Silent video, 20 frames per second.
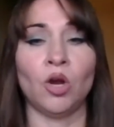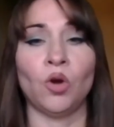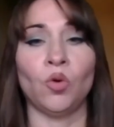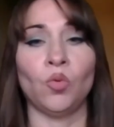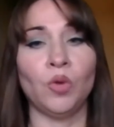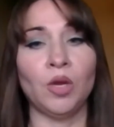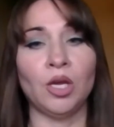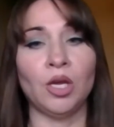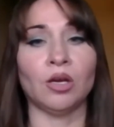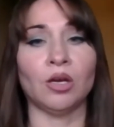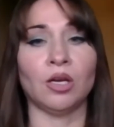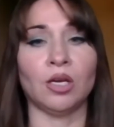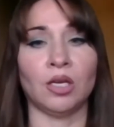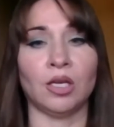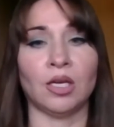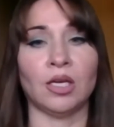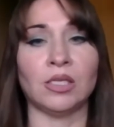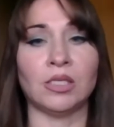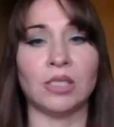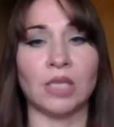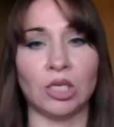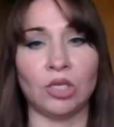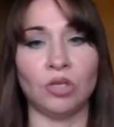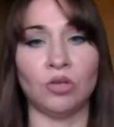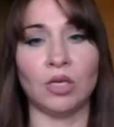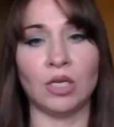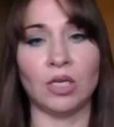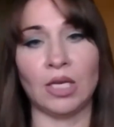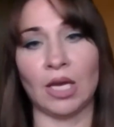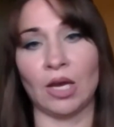we are going to
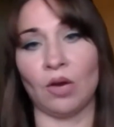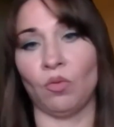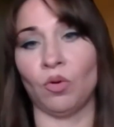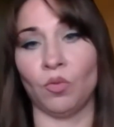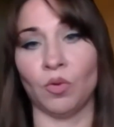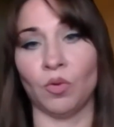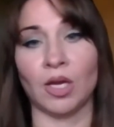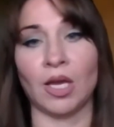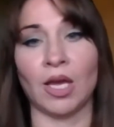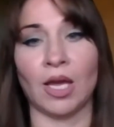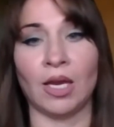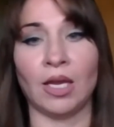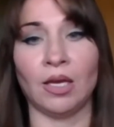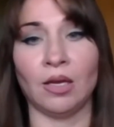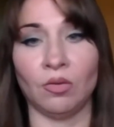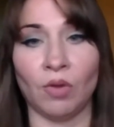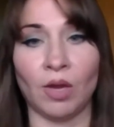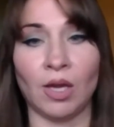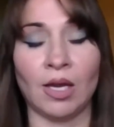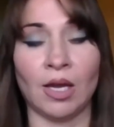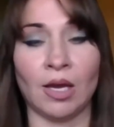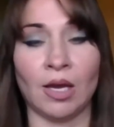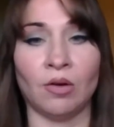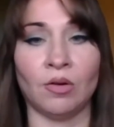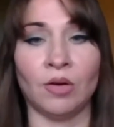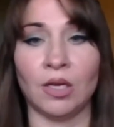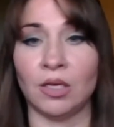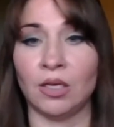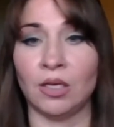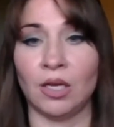continue to get what we're getting right
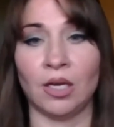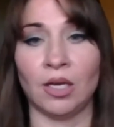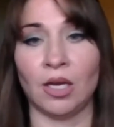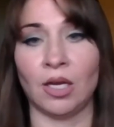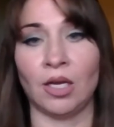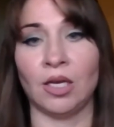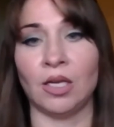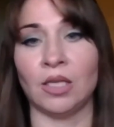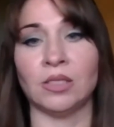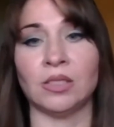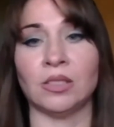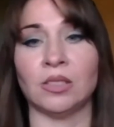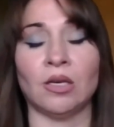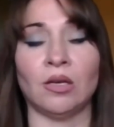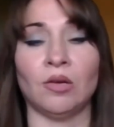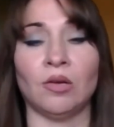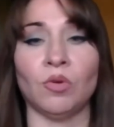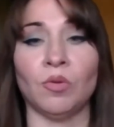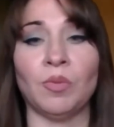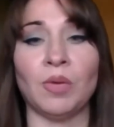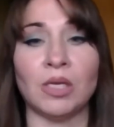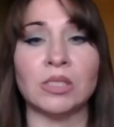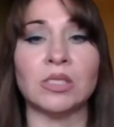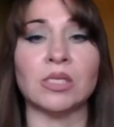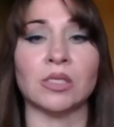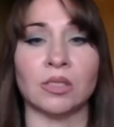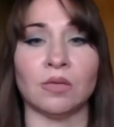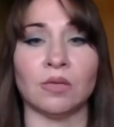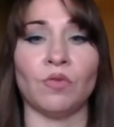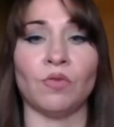now, and we're being
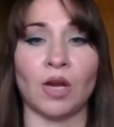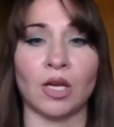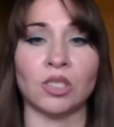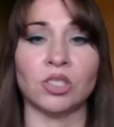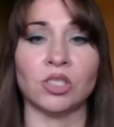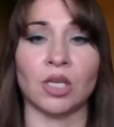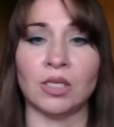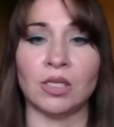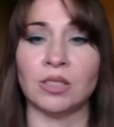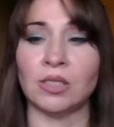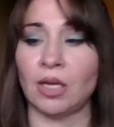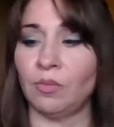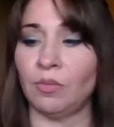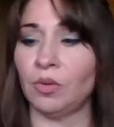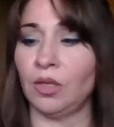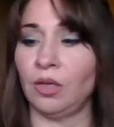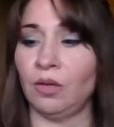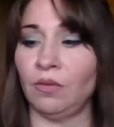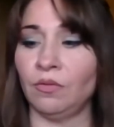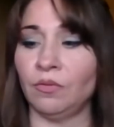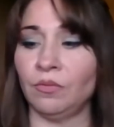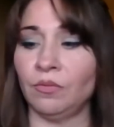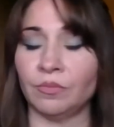disenfranchised, I believe.